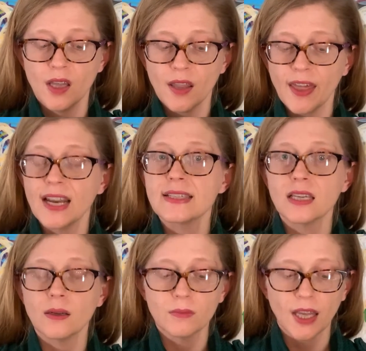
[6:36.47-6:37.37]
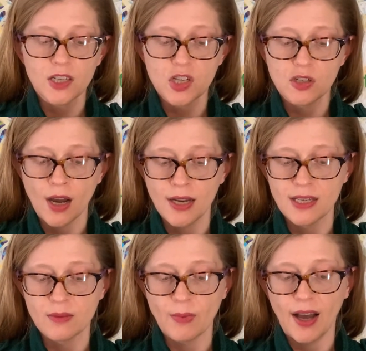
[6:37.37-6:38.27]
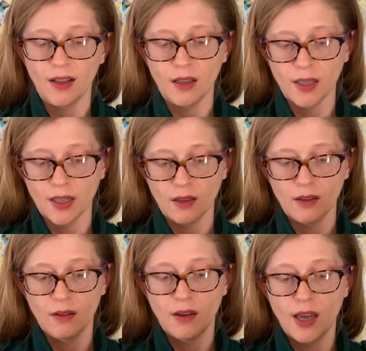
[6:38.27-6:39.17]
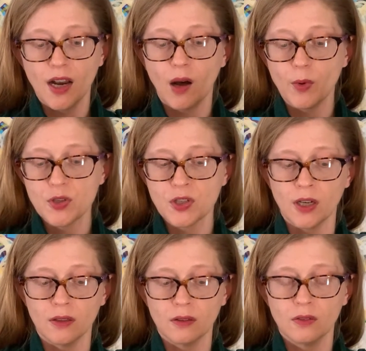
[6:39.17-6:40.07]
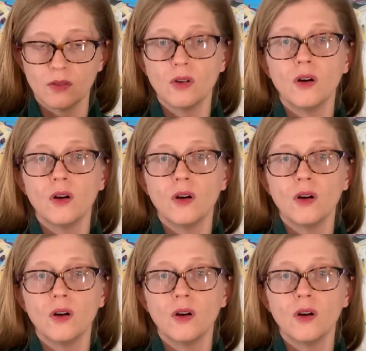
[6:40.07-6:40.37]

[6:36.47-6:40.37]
Then it seemed like she tried to smile a little and almost couldn't,